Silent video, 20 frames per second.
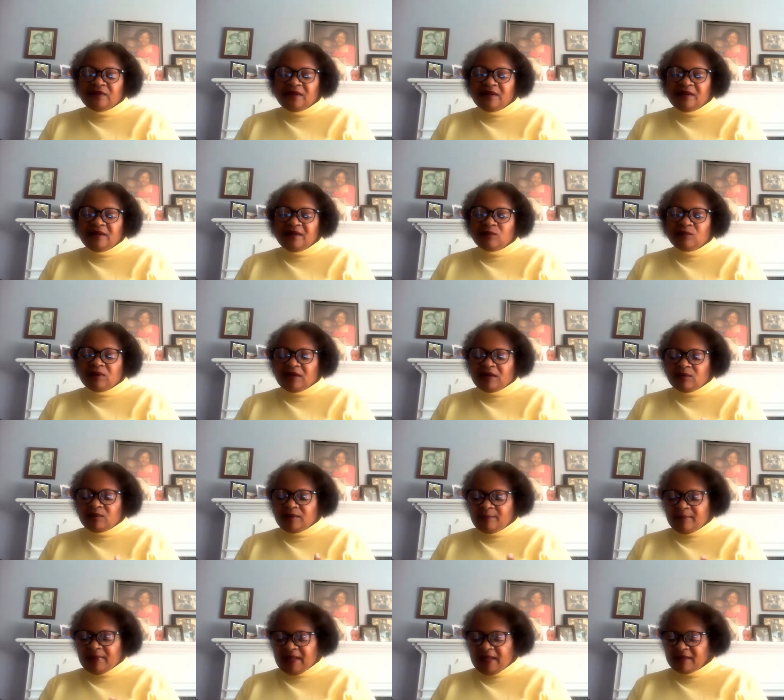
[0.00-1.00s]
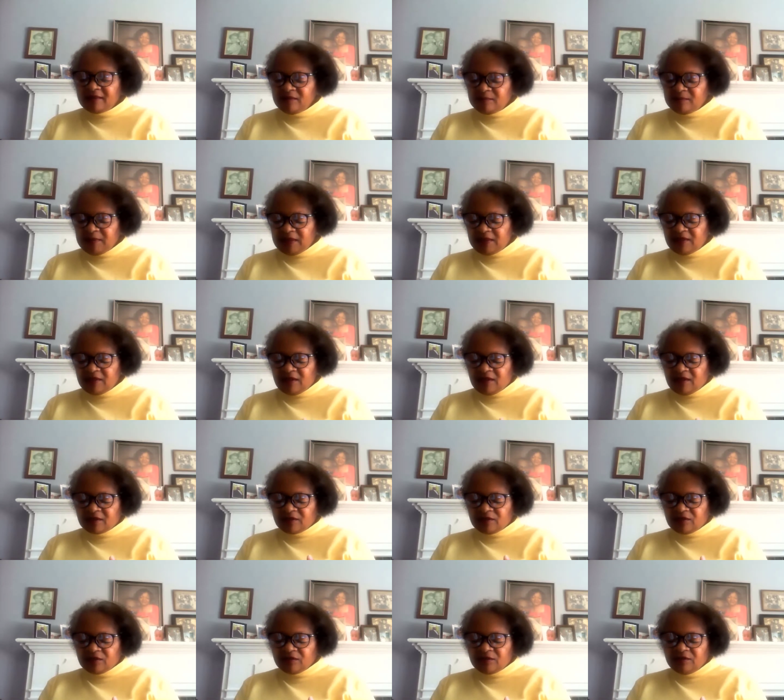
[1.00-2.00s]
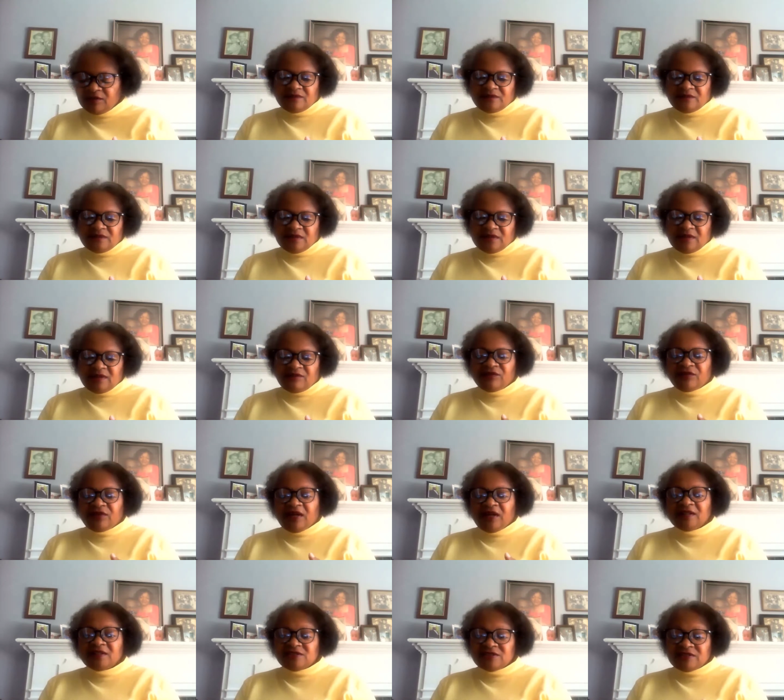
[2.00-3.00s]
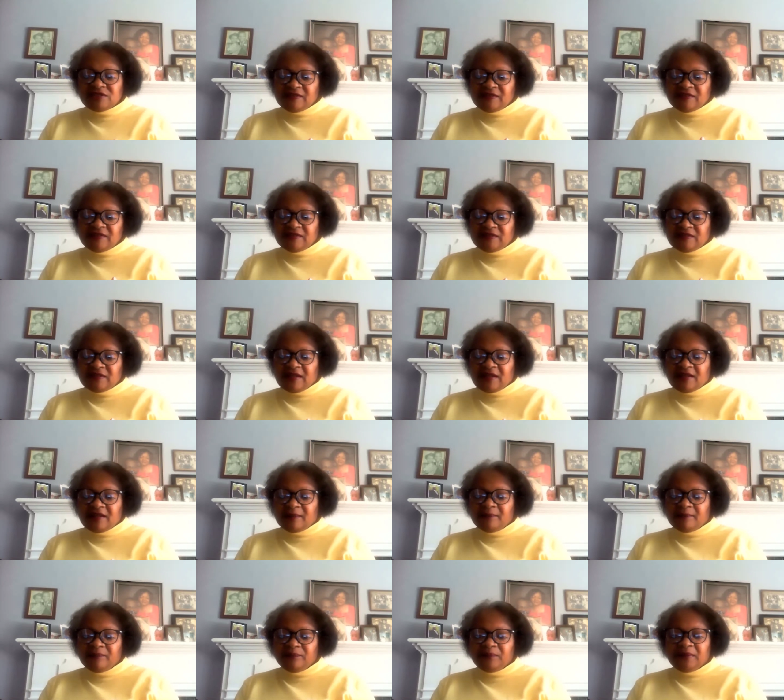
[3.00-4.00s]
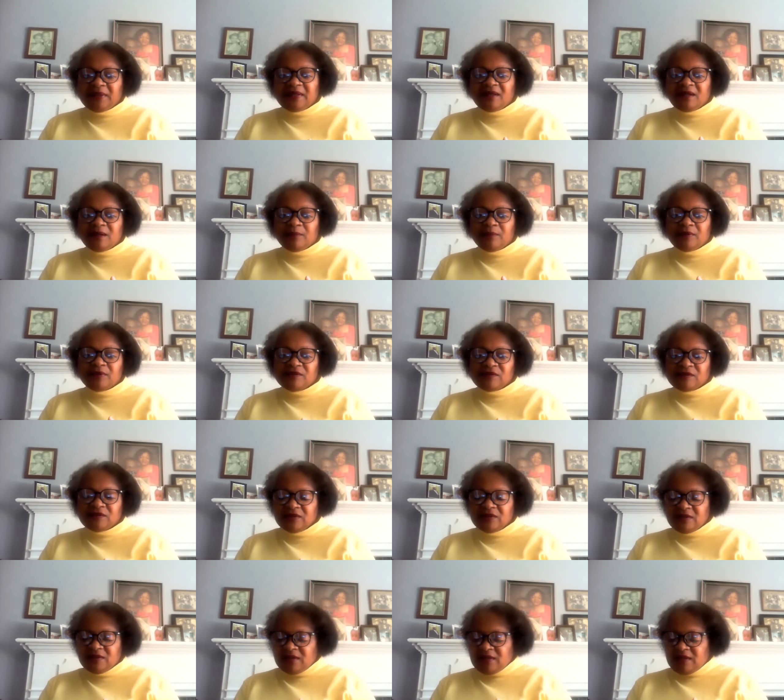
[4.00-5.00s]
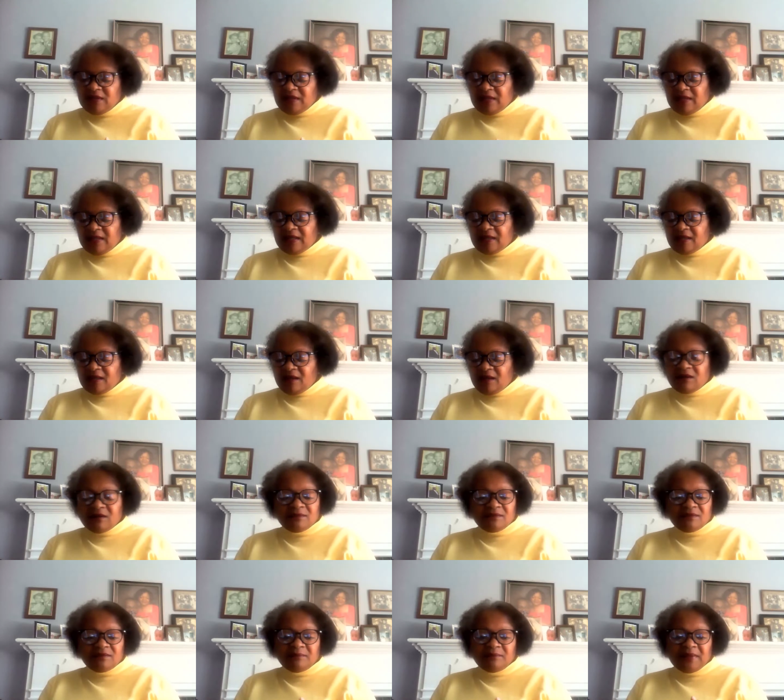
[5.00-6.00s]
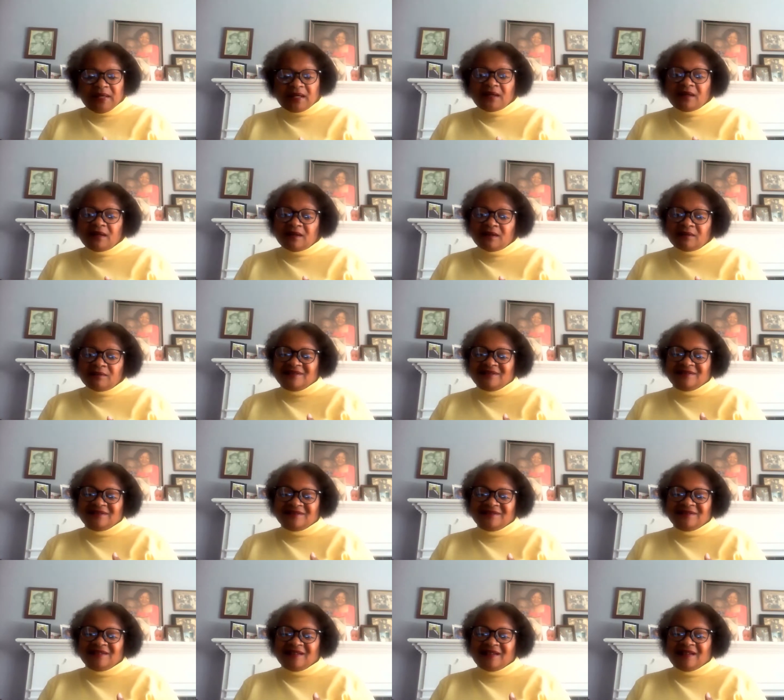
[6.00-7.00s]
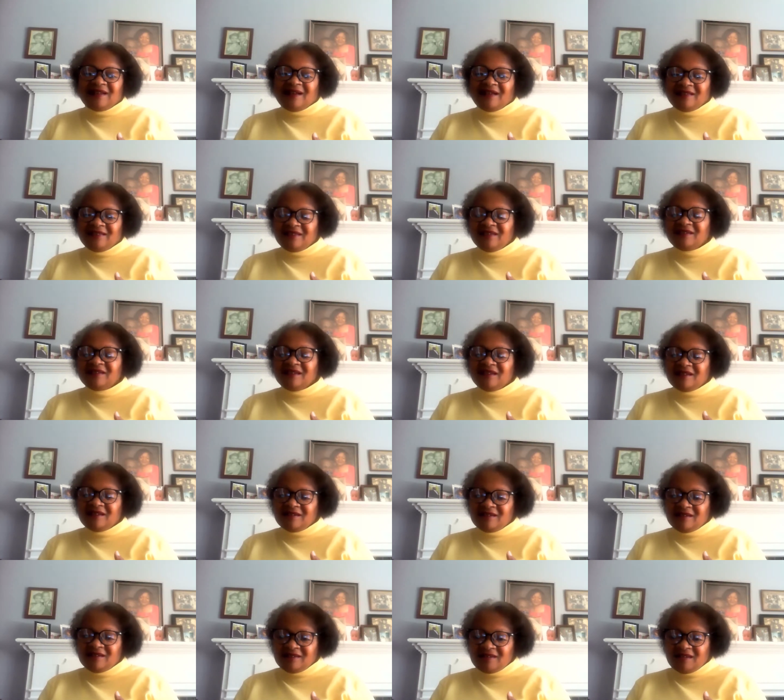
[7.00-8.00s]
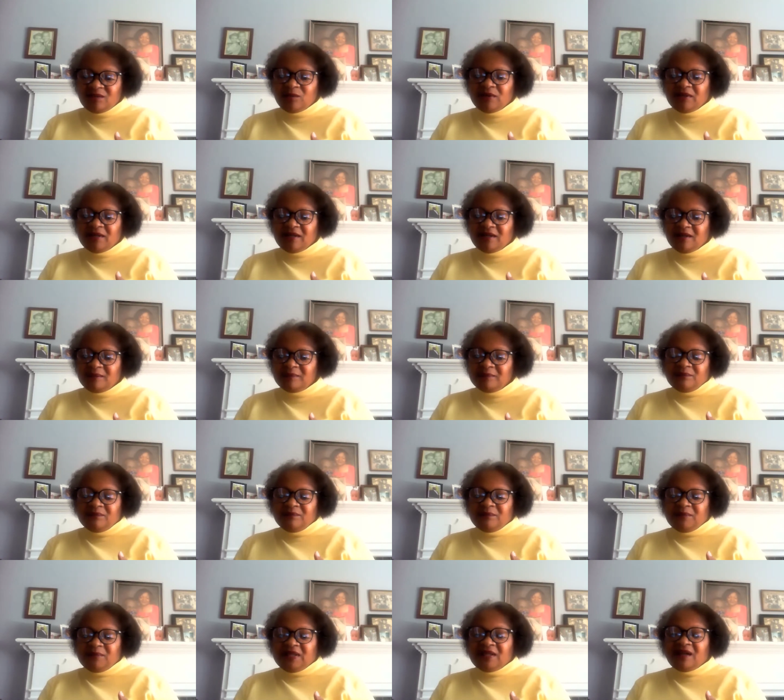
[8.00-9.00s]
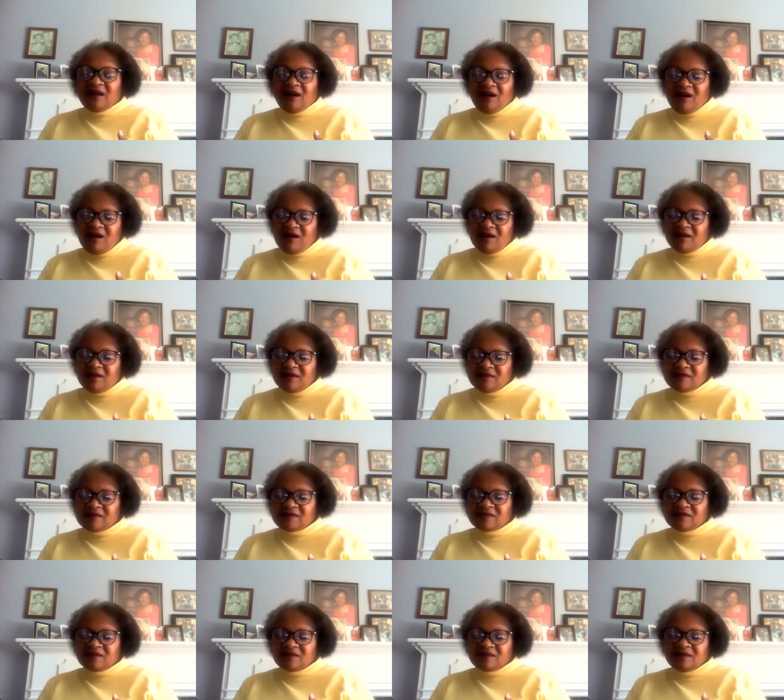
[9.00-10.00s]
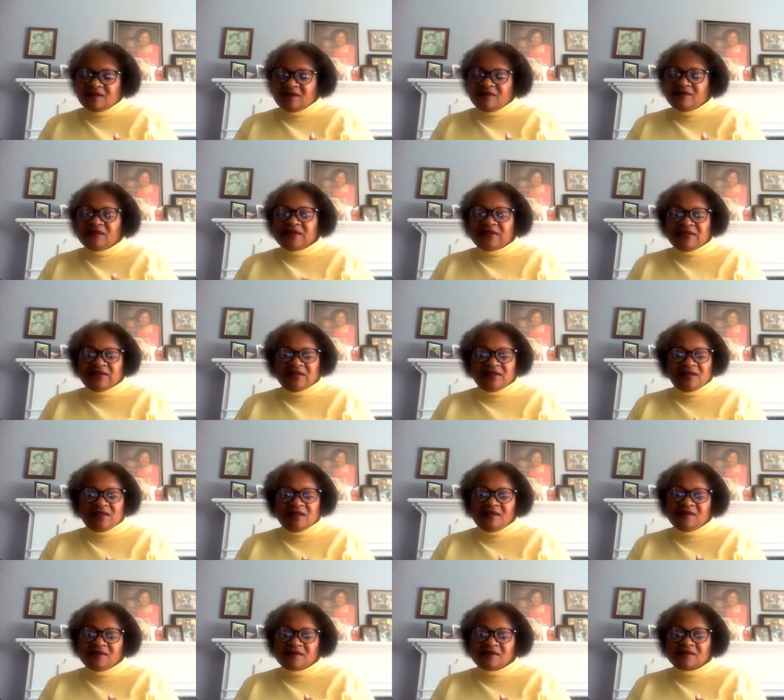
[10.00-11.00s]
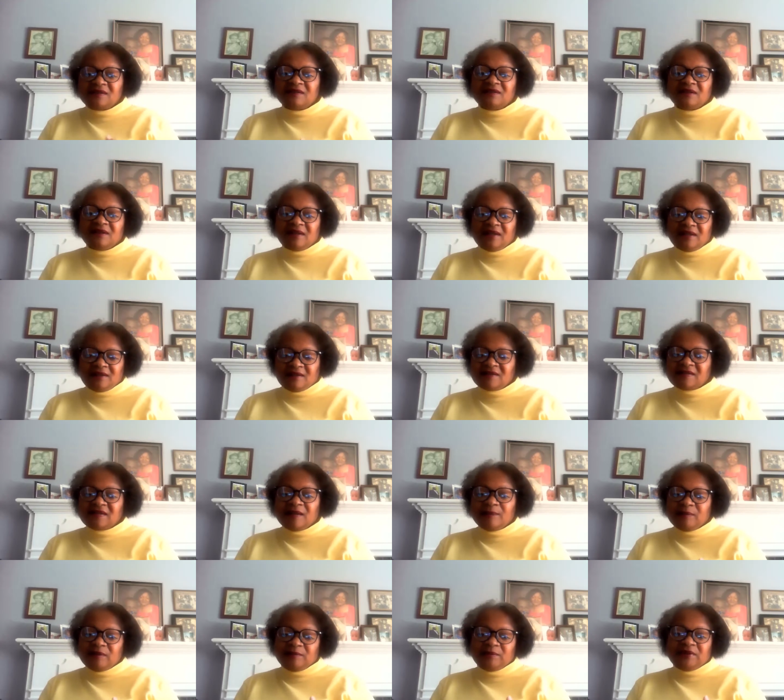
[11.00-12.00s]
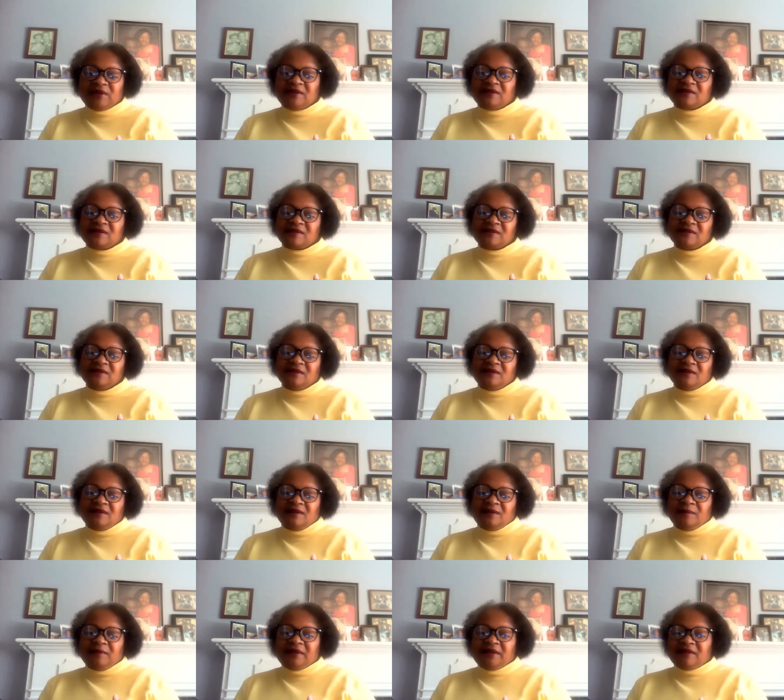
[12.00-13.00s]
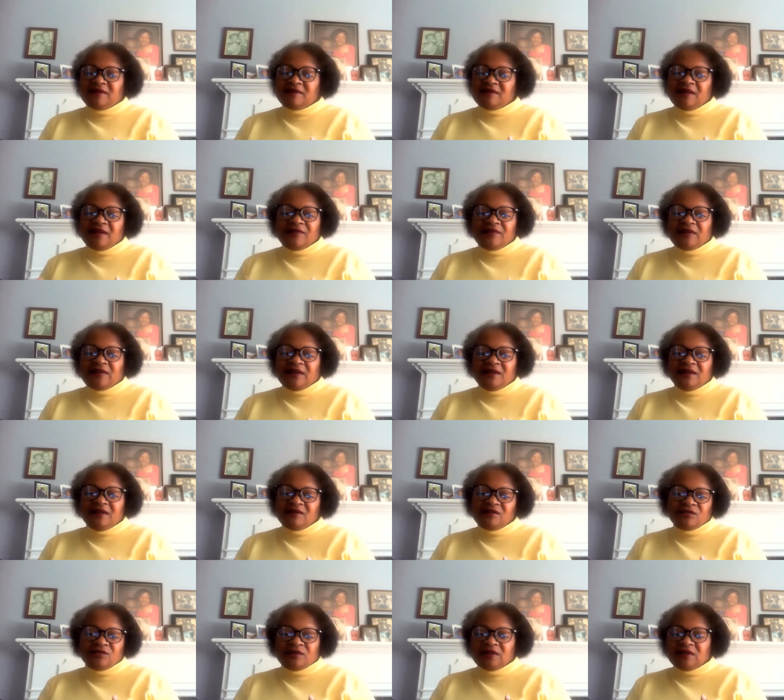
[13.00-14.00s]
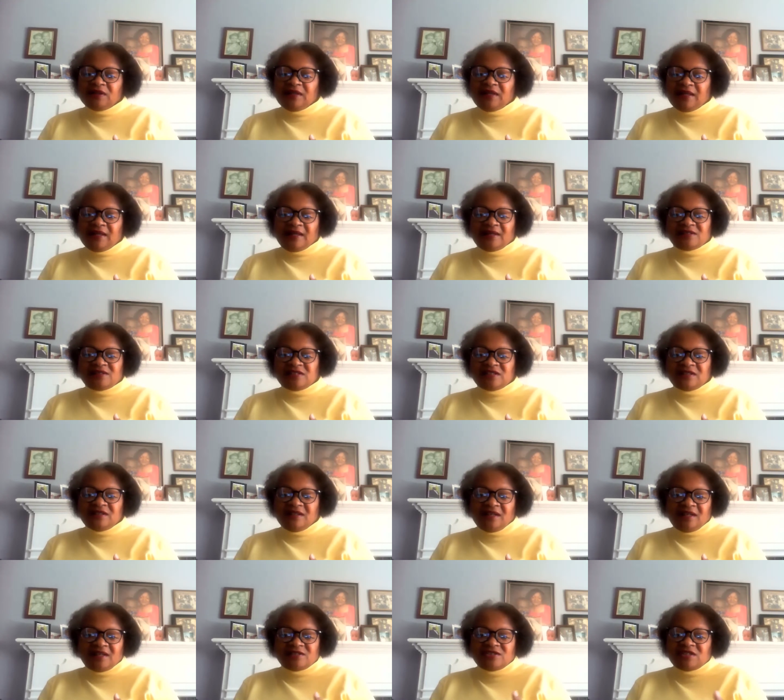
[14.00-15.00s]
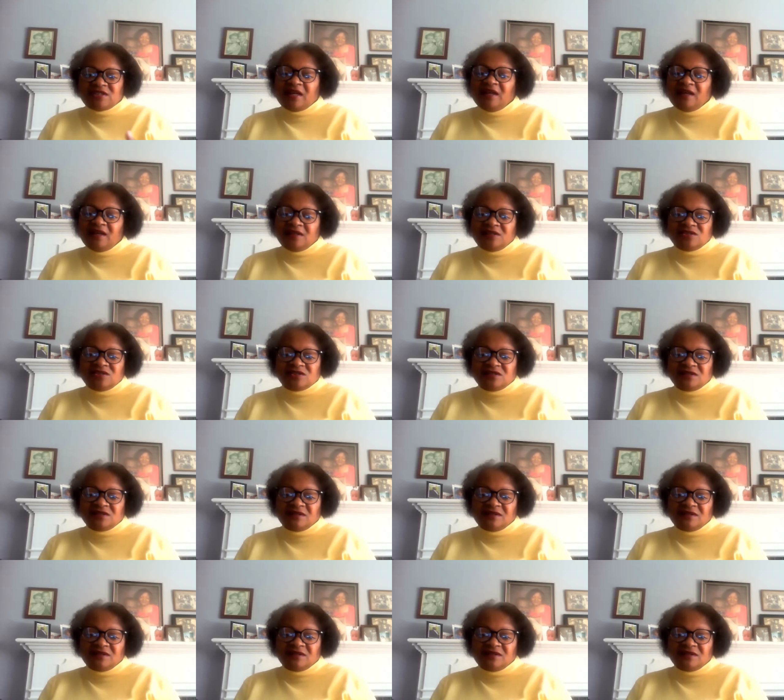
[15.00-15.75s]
And when I went back to my doctor, nephrologist this time, my numbers had gone back up. And I think that they went up because of the teas and the supplements, because nothing else really did I change